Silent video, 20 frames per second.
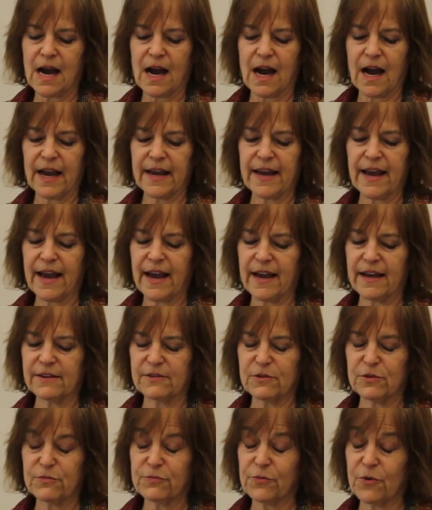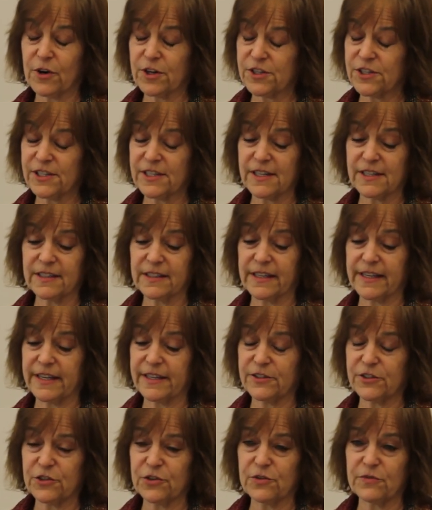I had
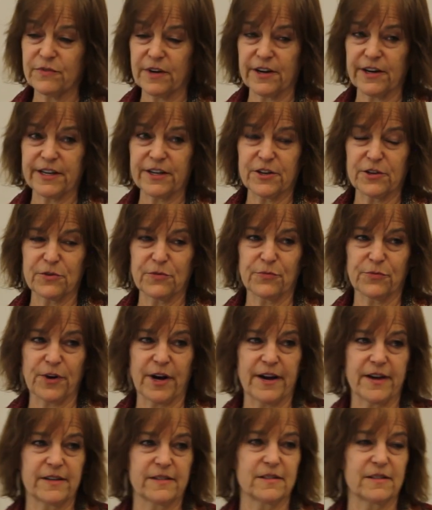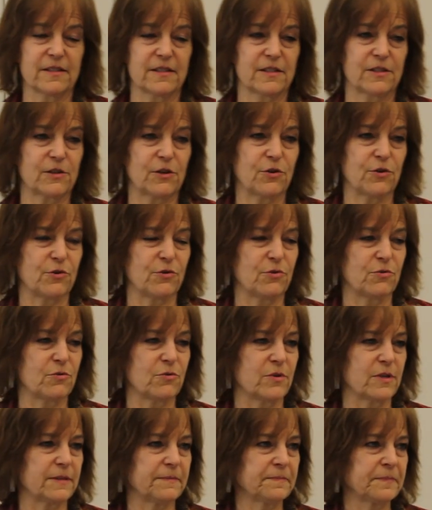fortunately two very good friends
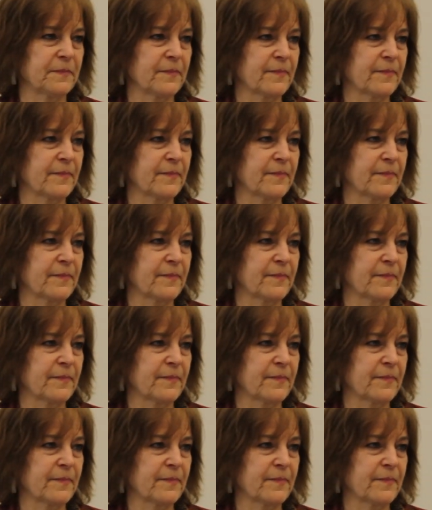who